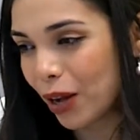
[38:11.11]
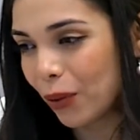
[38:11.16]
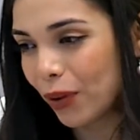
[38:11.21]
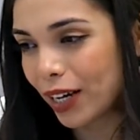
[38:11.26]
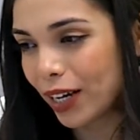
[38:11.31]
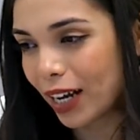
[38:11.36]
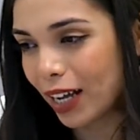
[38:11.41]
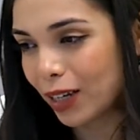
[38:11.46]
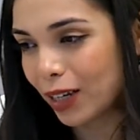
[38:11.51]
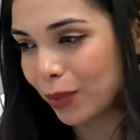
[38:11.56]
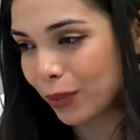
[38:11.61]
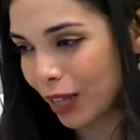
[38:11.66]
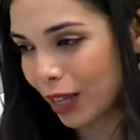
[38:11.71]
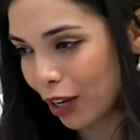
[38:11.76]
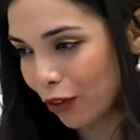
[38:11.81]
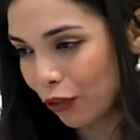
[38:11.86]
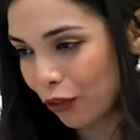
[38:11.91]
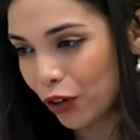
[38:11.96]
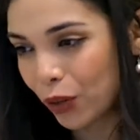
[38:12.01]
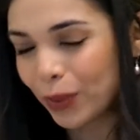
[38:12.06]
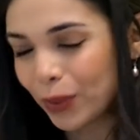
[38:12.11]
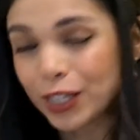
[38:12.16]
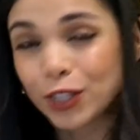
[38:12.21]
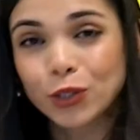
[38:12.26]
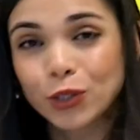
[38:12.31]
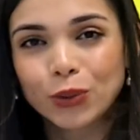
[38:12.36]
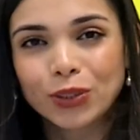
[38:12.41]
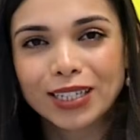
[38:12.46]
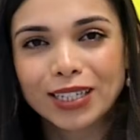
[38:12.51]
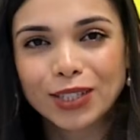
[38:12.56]
our alumni former
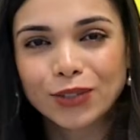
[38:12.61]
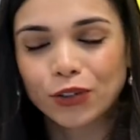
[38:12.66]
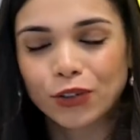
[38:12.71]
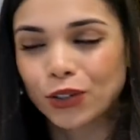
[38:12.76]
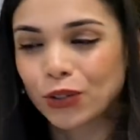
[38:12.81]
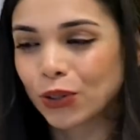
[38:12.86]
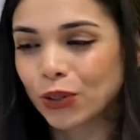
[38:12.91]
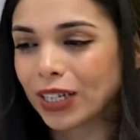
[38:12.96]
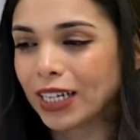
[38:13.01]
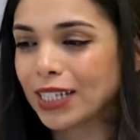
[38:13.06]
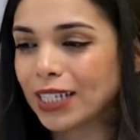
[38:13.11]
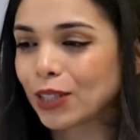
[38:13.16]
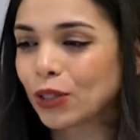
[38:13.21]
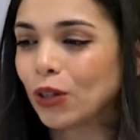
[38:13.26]
students for Turkiye